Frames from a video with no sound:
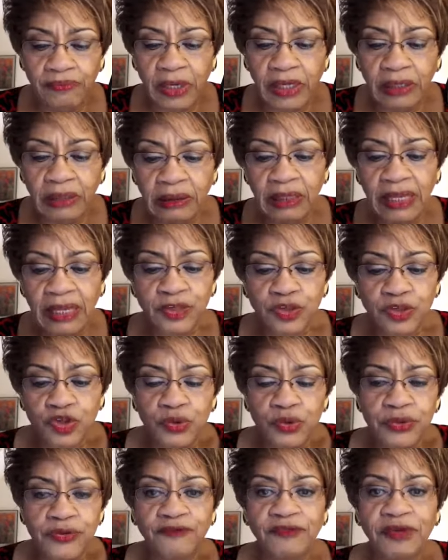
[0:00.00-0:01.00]
unless
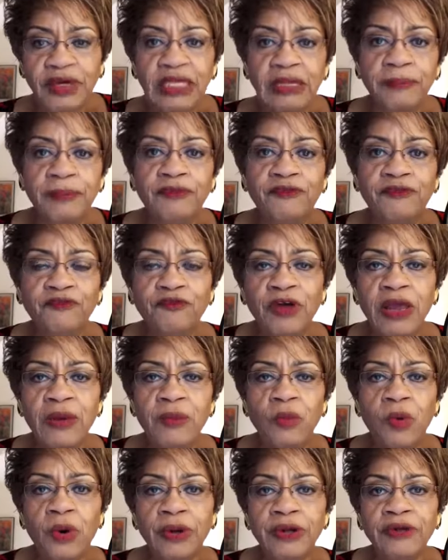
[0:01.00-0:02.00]
you develop a
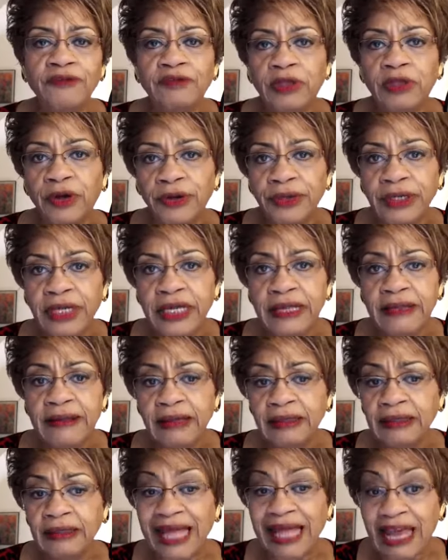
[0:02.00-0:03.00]
framework of learning,
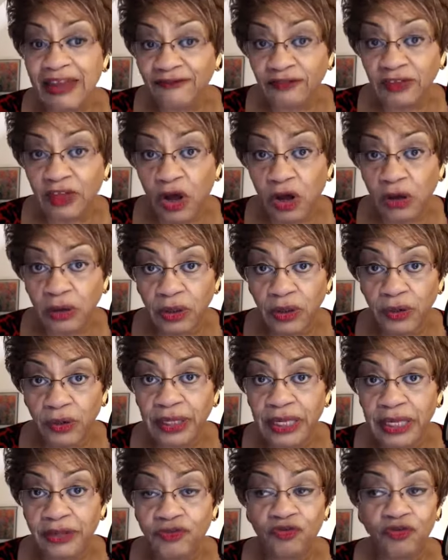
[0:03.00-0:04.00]
lifelong
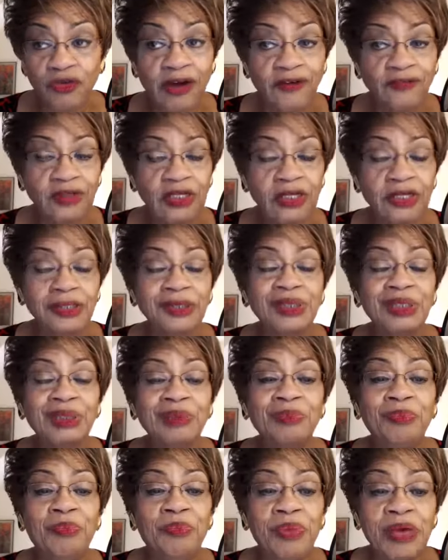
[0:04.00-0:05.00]
learning, traveling is the
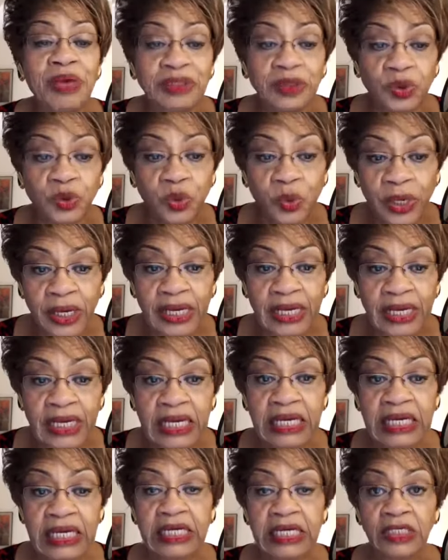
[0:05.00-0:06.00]
best way
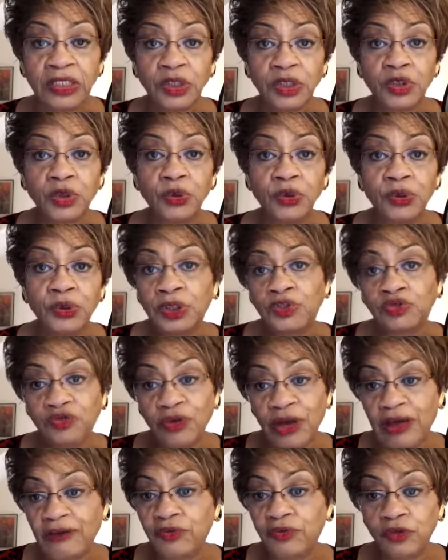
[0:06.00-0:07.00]
to to
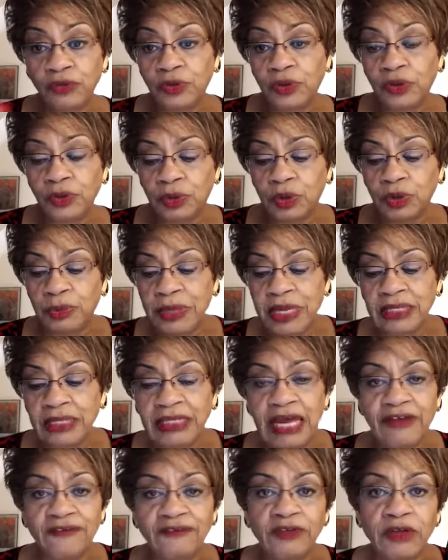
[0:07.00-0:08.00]
travel to, to, to be a
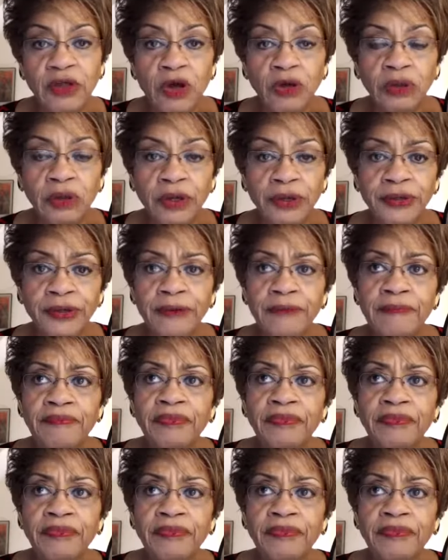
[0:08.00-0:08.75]
lifelong learner.